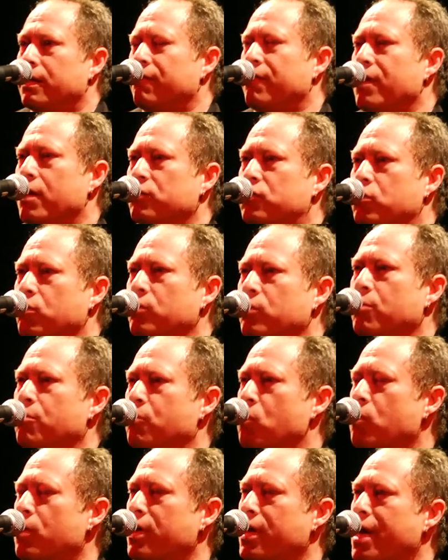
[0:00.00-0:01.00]
around 2 in the
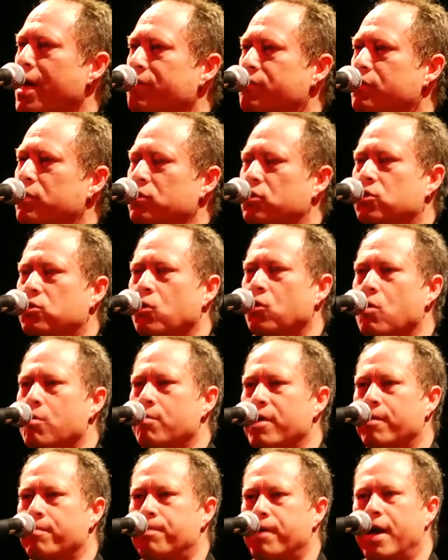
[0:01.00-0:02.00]
morning after the storm
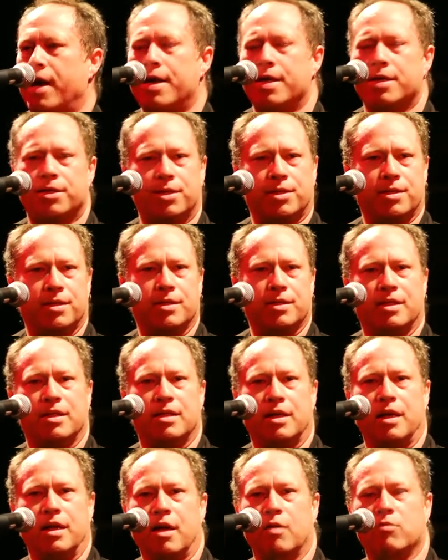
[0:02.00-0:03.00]
had passed.
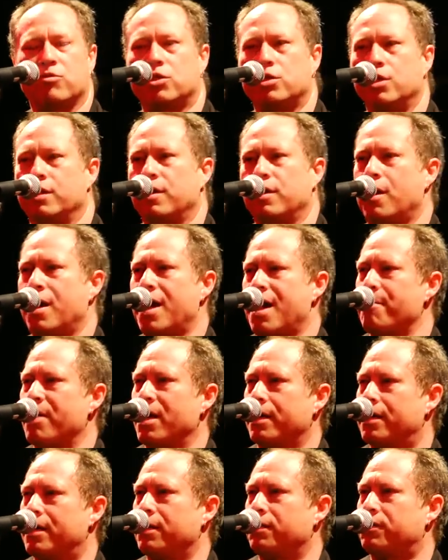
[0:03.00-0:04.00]
And I was sitting there, I had
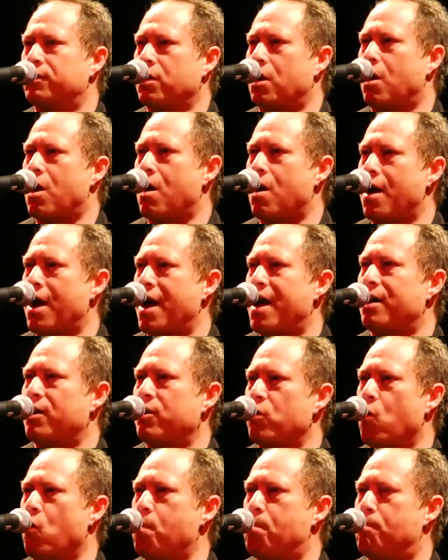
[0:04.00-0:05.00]
my guitar, I had a
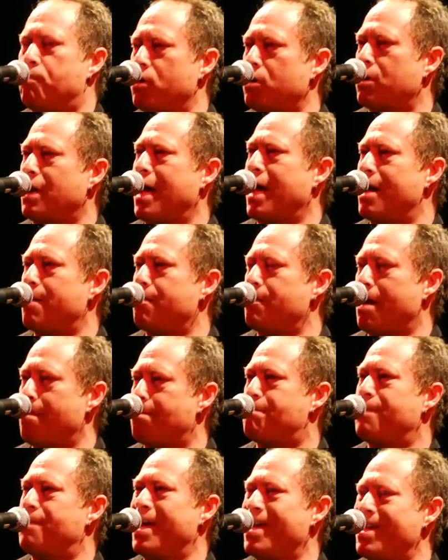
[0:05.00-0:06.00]
notebook, I had my
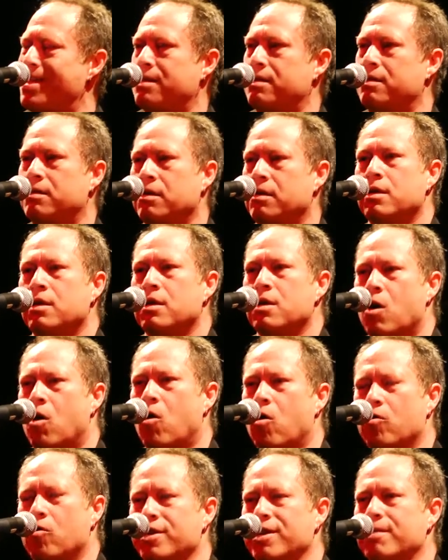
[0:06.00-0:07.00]
pen,
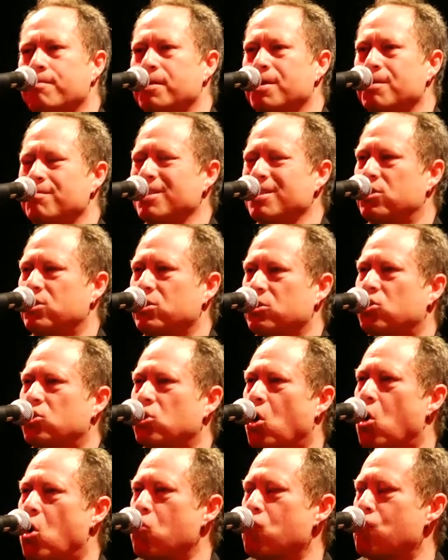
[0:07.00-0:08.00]
all the implements a
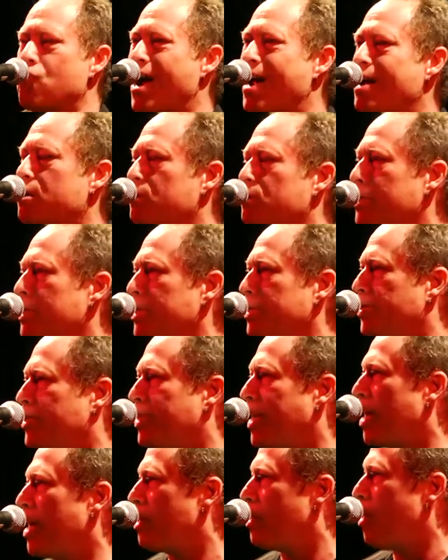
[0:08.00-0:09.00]
songwriter needs
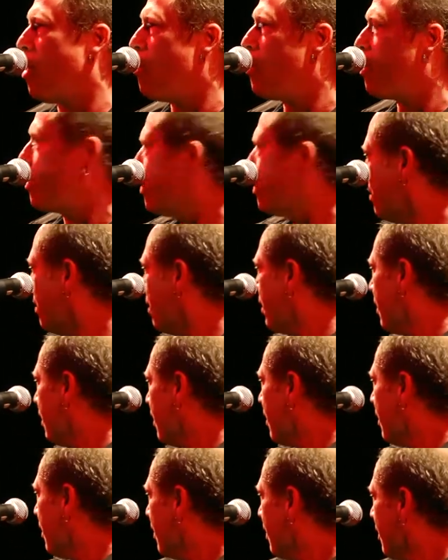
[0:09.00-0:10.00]
to get going.
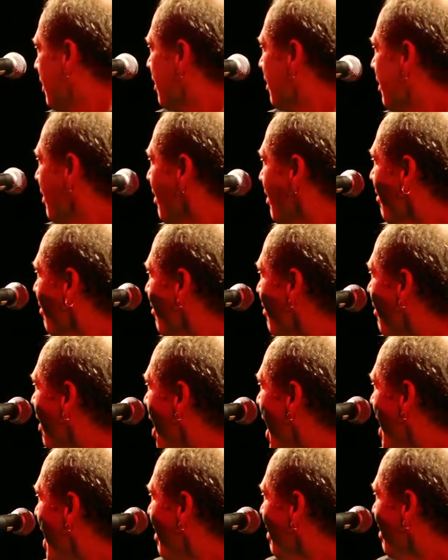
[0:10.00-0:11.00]

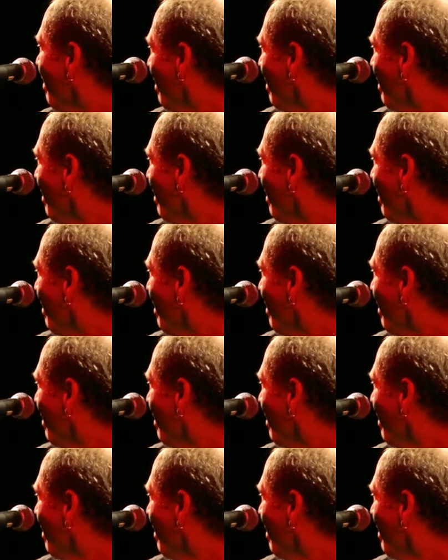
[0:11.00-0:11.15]
Right?